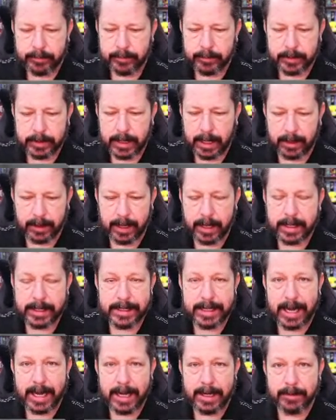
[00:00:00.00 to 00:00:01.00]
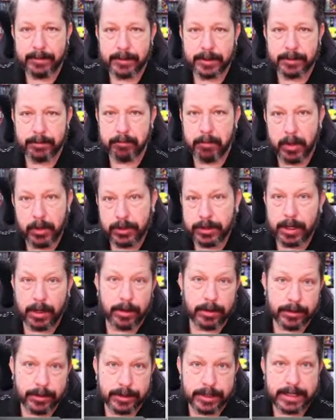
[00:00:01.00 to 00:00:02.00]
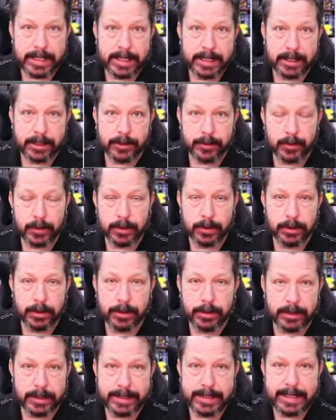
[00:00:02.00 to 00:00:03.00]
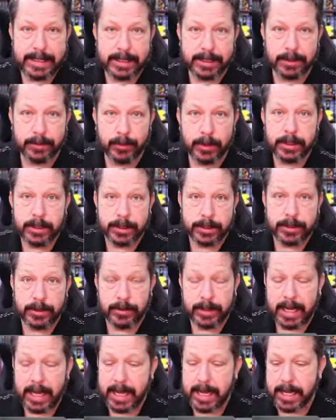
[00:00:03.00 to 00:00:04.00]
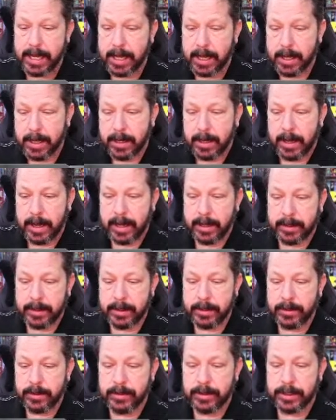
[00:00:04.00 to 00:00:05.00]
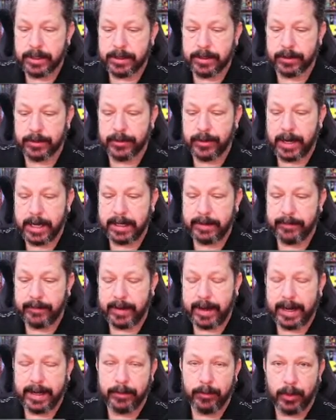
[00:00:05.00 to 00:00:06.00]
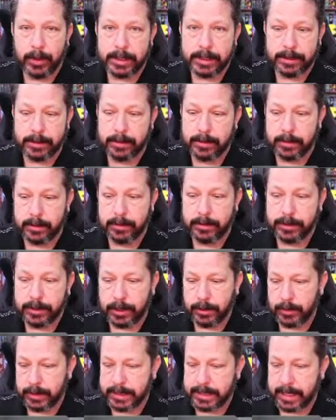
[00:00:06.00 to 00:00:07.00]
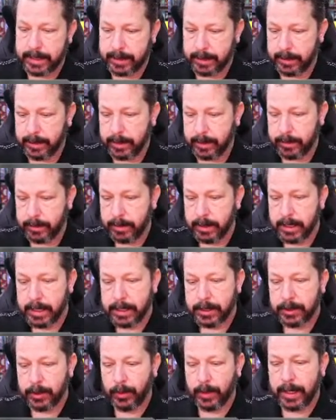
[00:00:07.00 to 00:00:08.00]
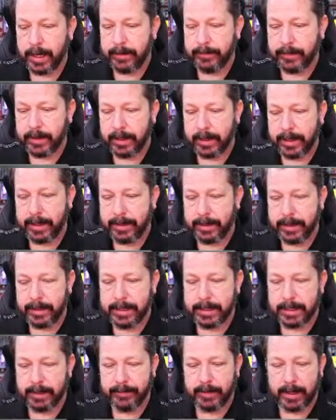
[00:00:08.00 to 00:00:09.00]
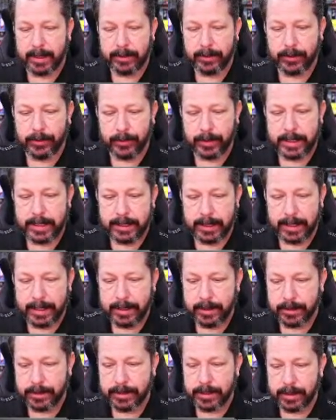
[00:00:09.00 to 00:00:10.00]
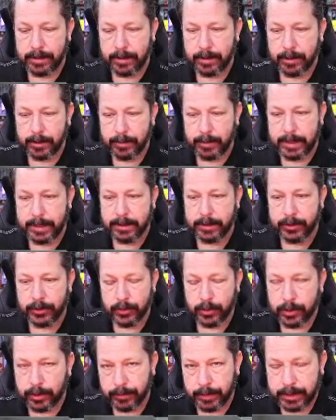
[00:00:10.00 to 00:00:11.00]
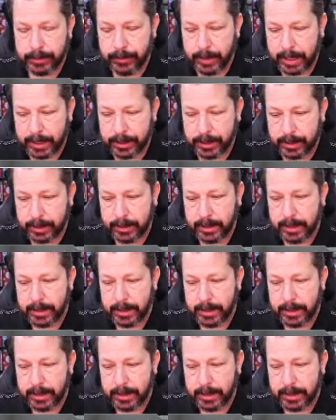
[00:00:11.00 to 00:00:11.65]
a lot of times, most all your settings will look decent, which is okay. And then you just are trying to find what's the slowest I can go. So what I've got is I've got 3 layers that are going to be the shorter retraction